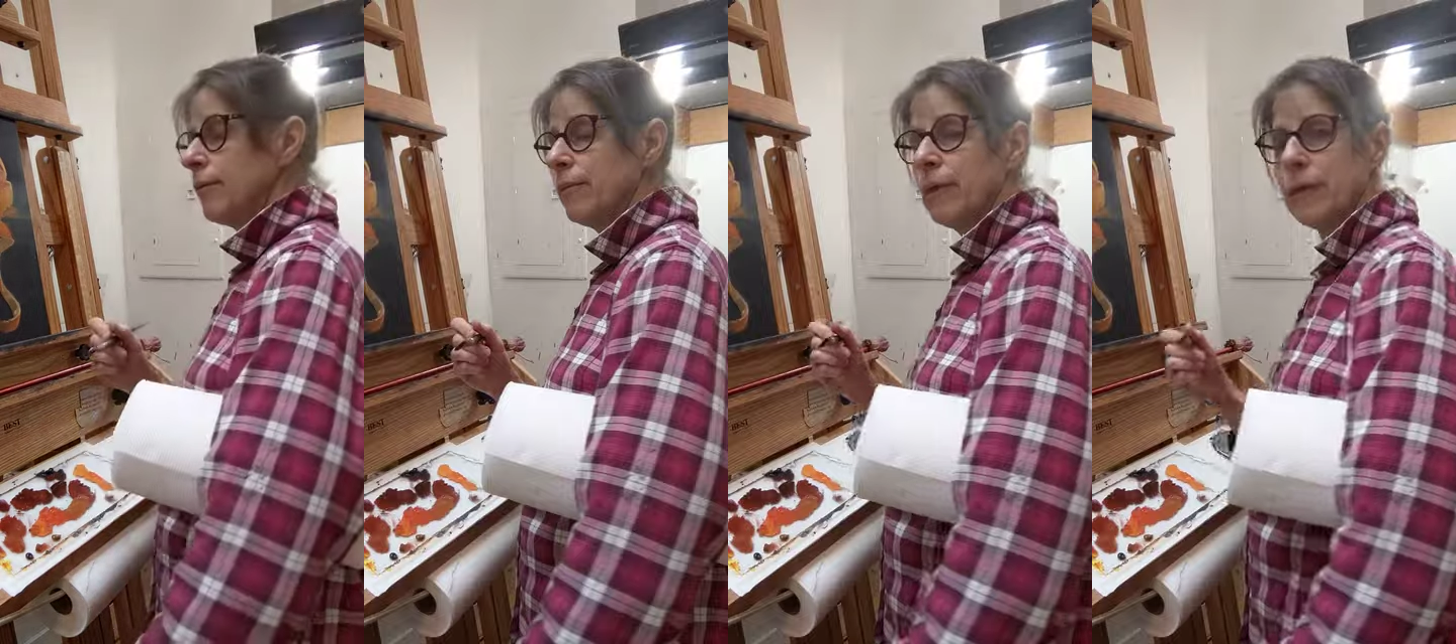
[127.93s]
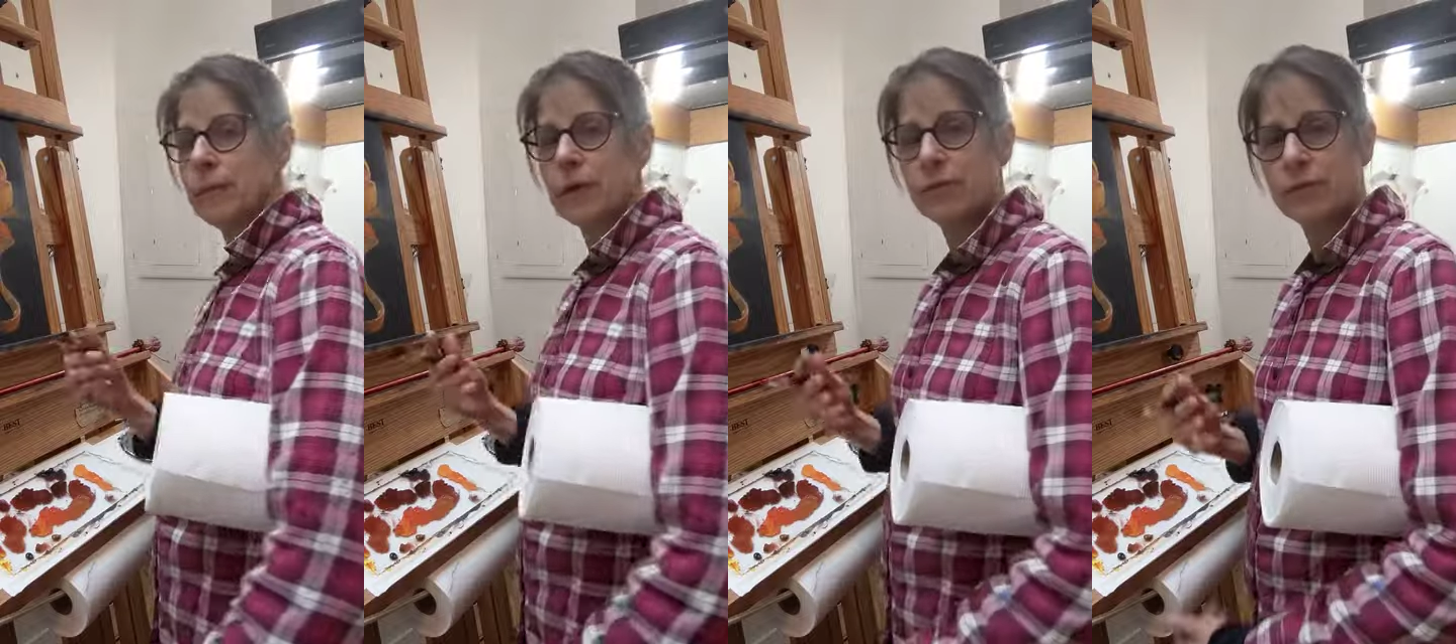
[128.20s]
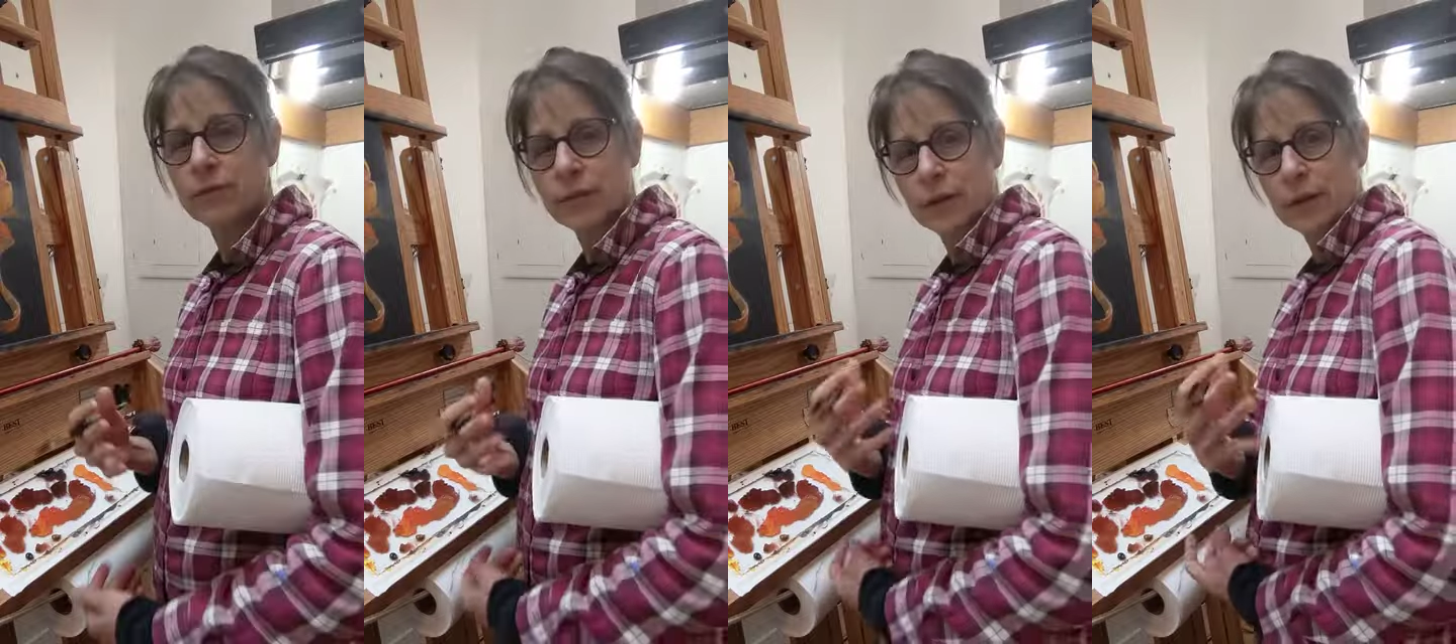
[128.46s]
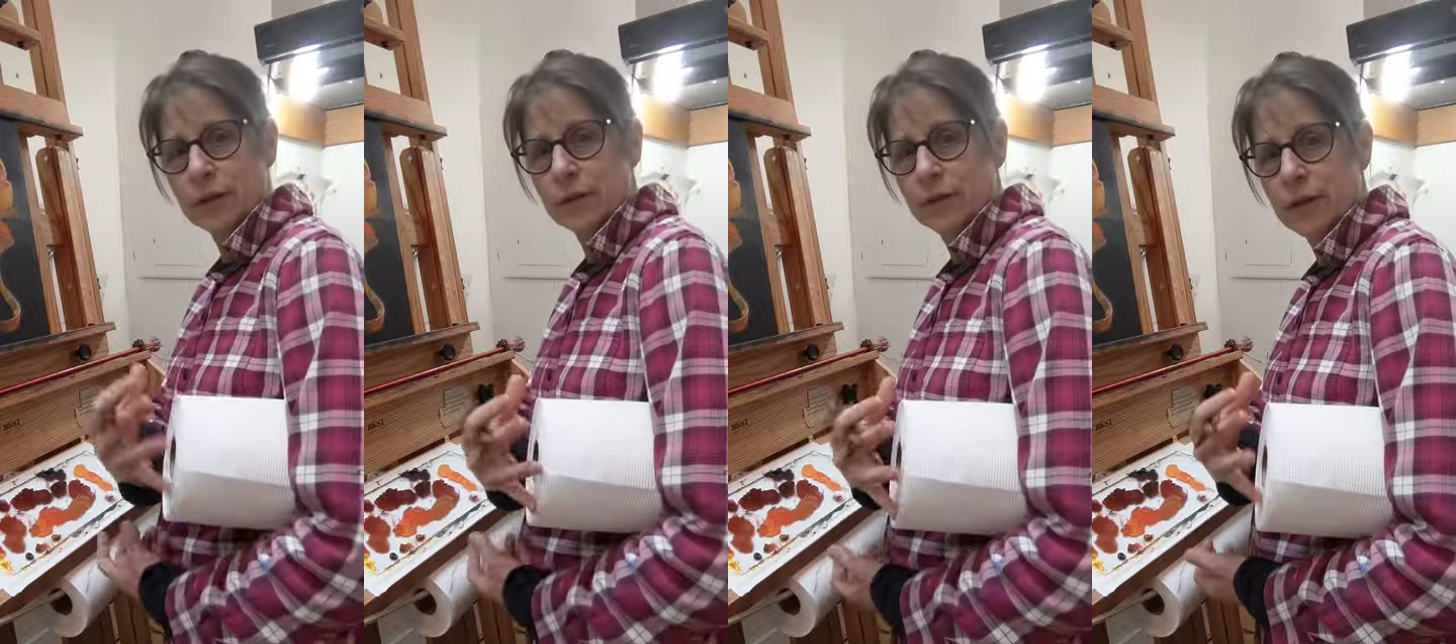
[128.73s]
Maybe it
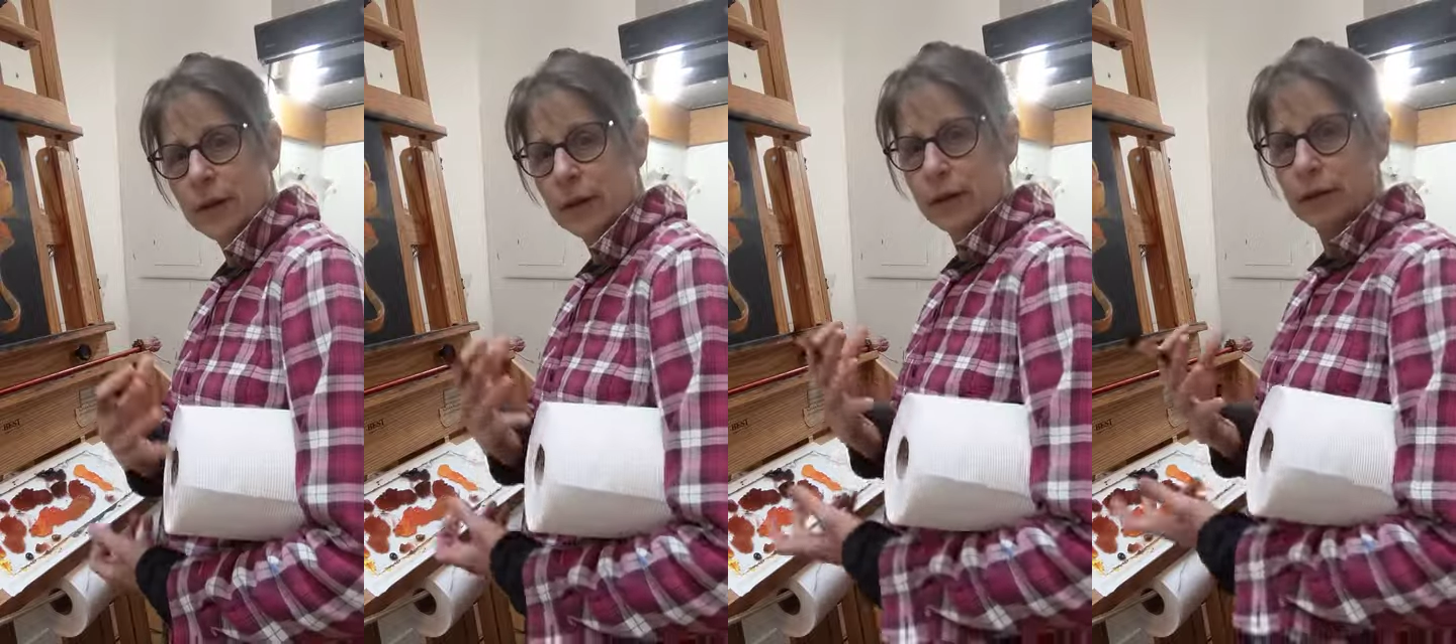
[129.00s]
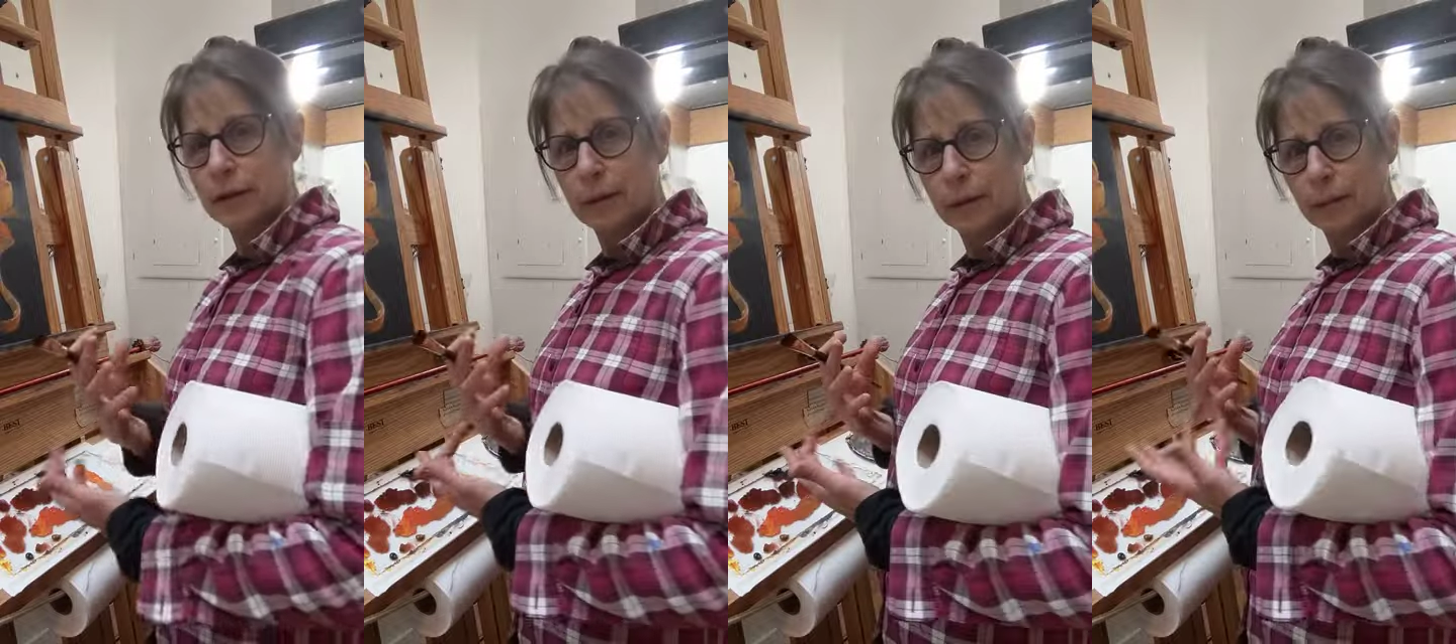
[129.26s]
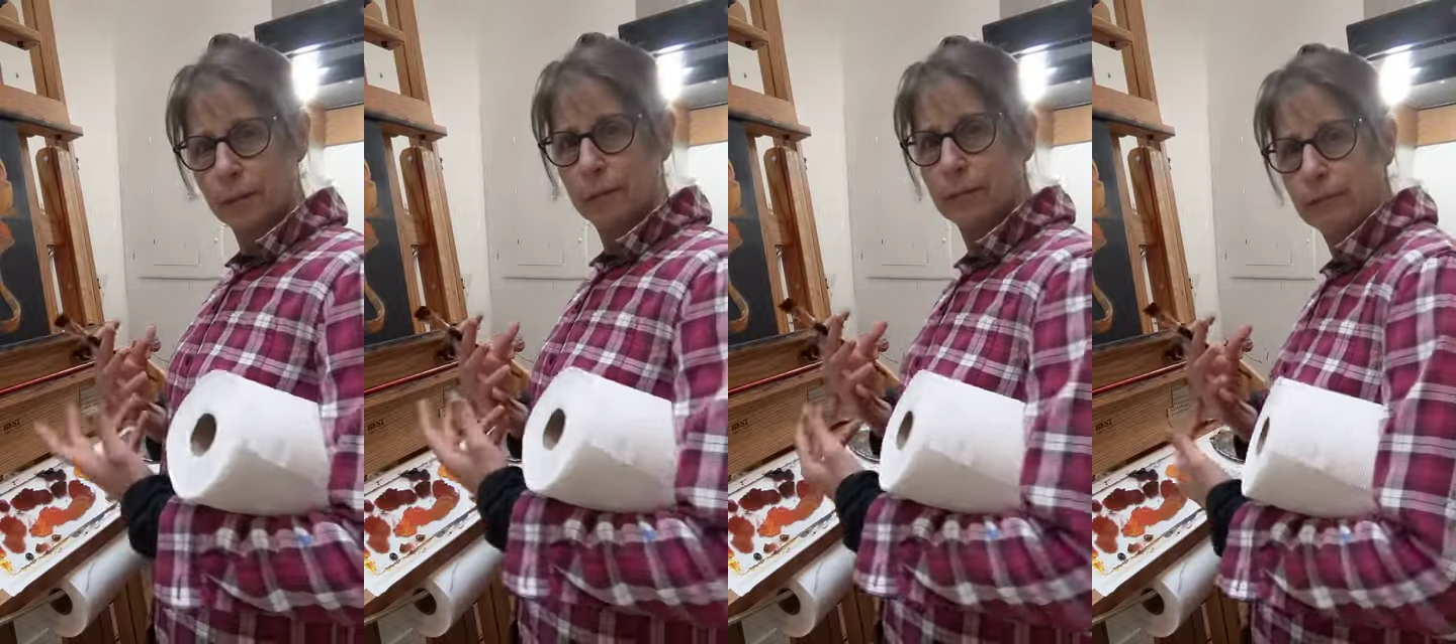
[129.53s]
feels like they're,